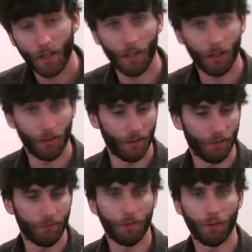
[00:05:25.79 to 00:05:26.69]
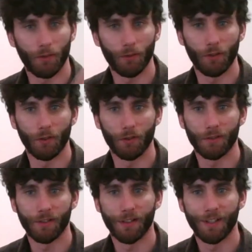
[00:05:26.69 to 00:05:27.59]
Or if you
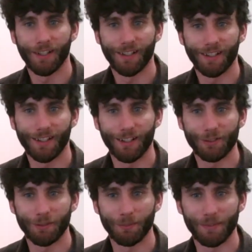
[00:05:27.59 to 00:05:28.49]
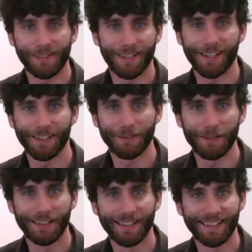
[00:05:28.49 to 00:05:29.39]
got some stale
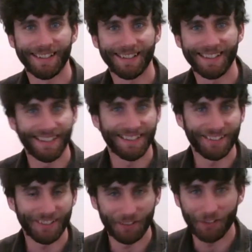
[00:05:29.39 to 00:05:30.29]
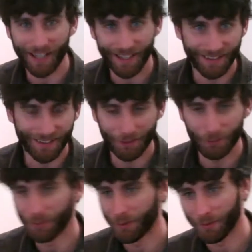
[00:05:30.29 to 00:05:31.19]
Guinness on your hand and you
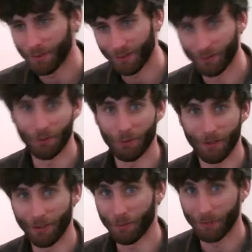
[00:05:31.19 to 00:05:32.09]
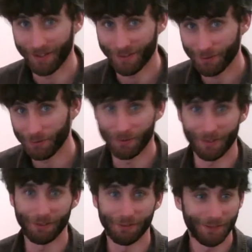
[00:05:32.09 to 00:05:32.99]
don't, you're wearing a white suit and
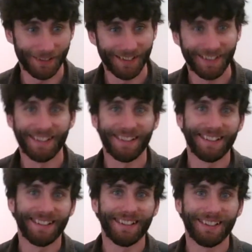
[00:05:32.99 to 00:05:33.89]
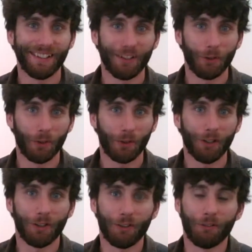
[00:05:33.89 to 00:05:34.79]
you've no
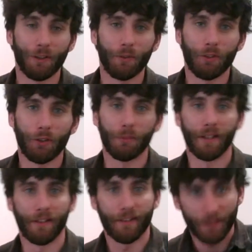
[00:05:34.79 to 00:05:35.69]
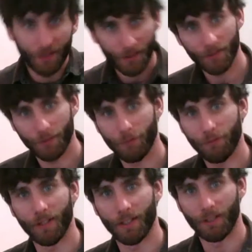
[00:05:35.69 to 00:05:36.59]
cloth around, you might
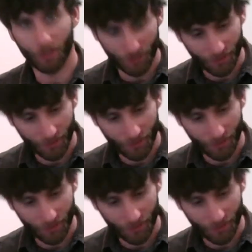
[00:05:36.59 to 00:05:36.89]
flick your